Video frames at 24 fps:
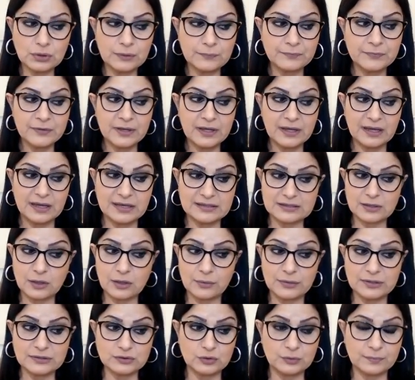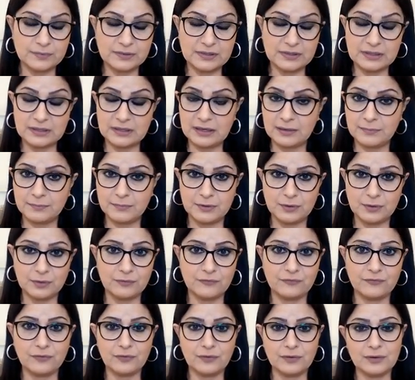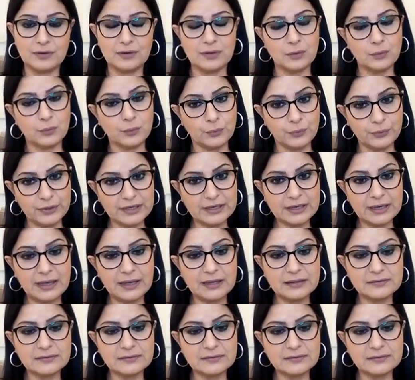It's going to be a beautiful weekend.